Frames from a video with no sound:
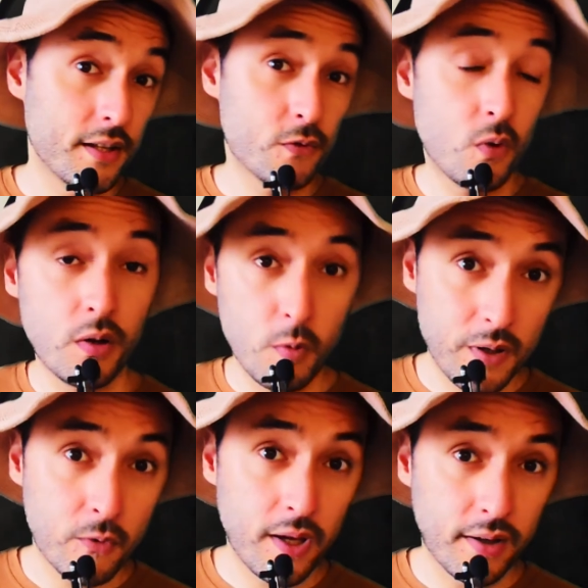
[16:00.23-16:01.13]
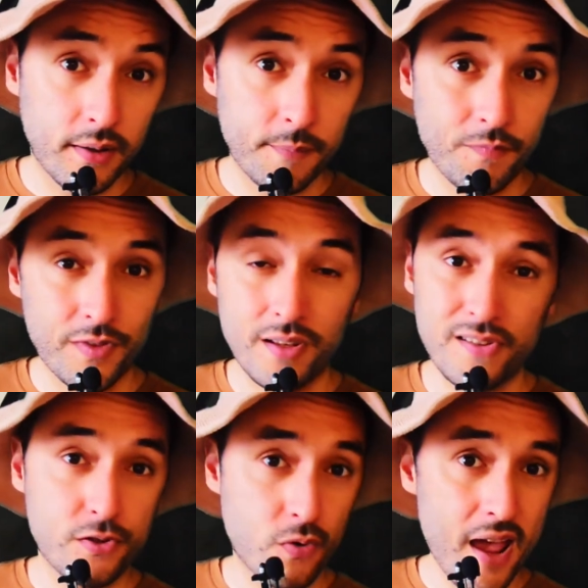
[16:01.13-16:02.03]
this one will be quick.
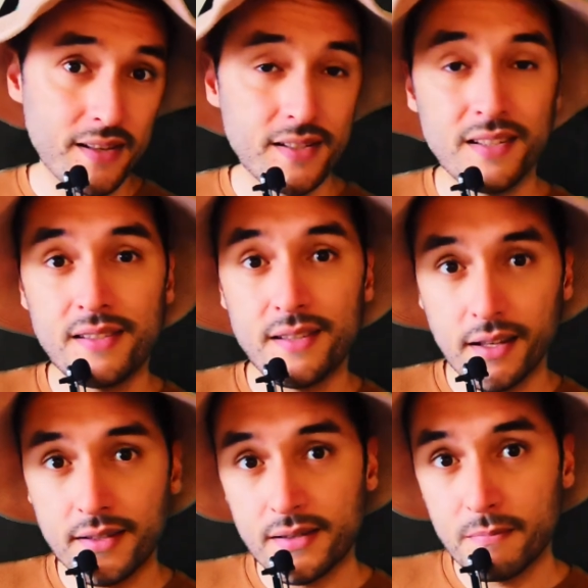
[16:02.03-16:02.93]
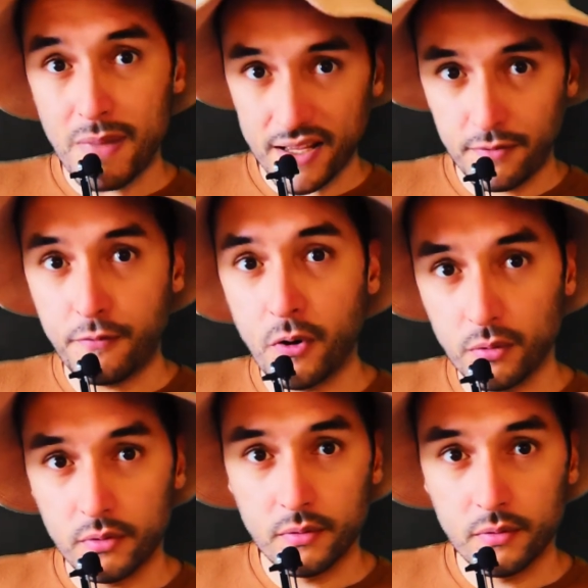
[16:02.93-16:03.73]
Stress is 6 by default.